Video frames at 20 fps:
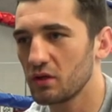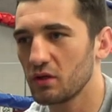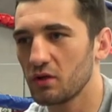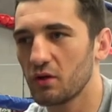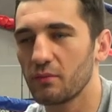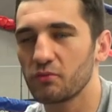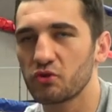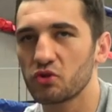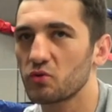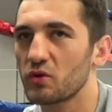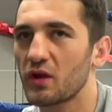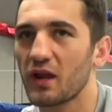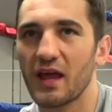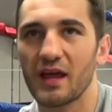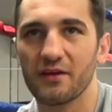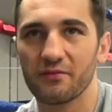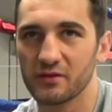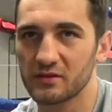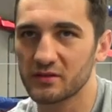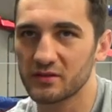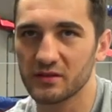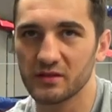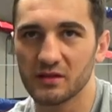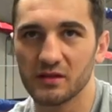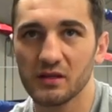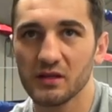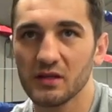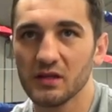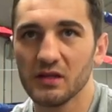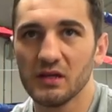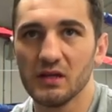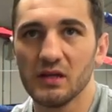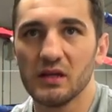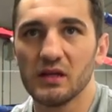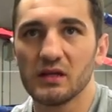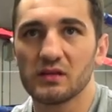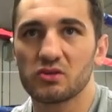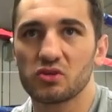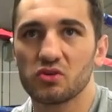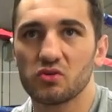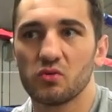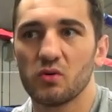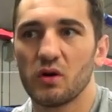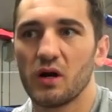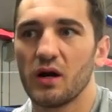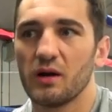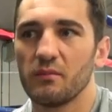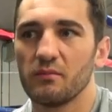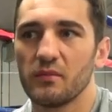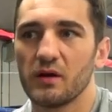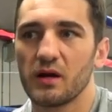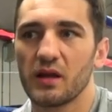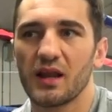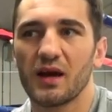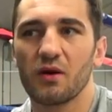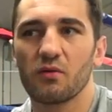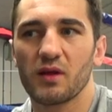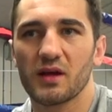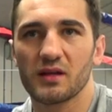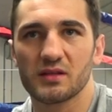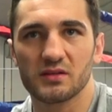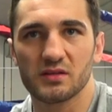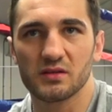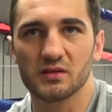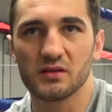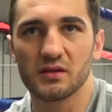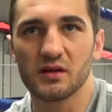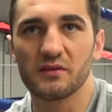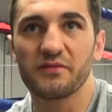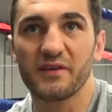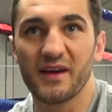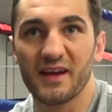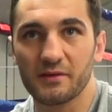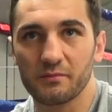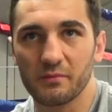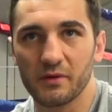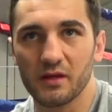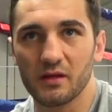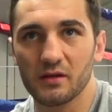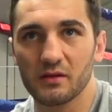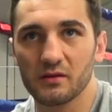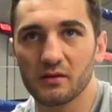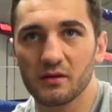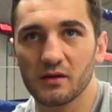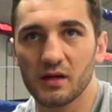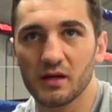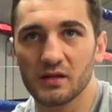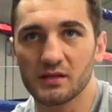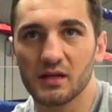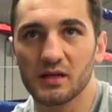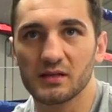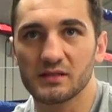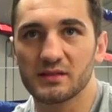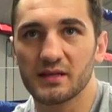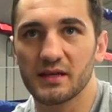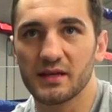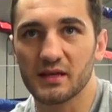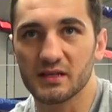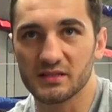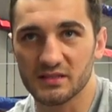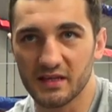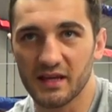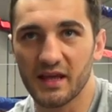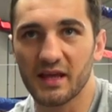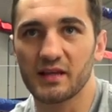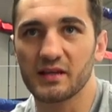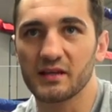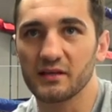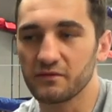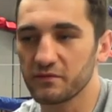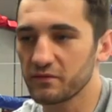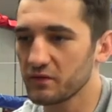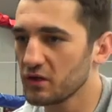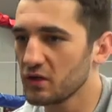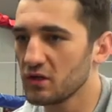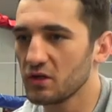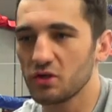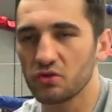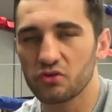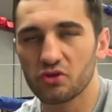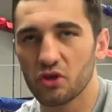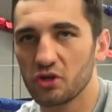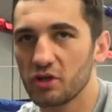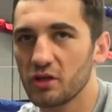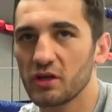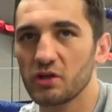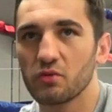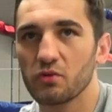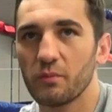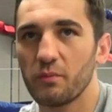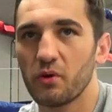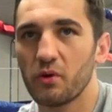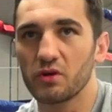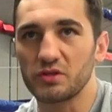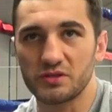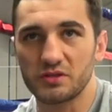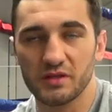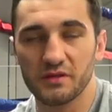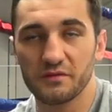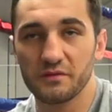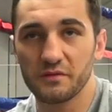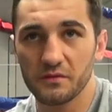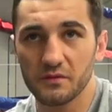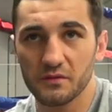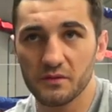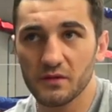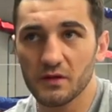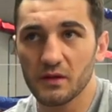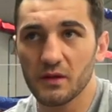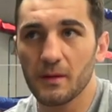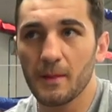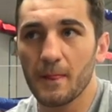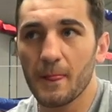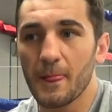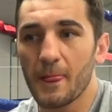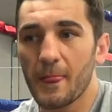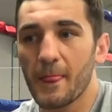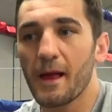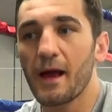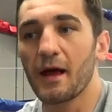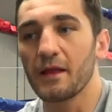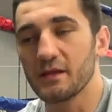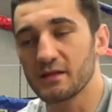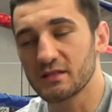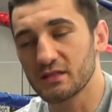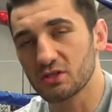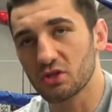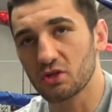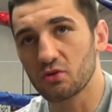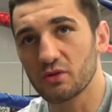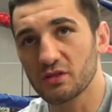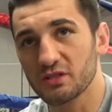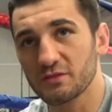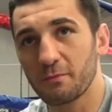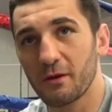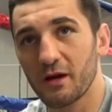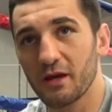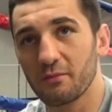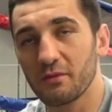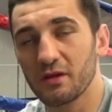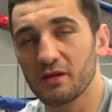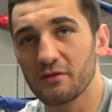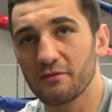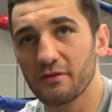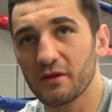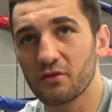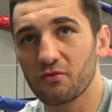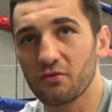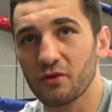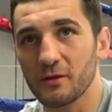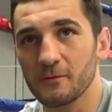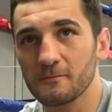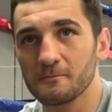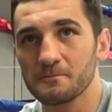I'm too clever to allow that to affect me and take it as a negative. You turn it into a positive, and this is going to inspire me to victory.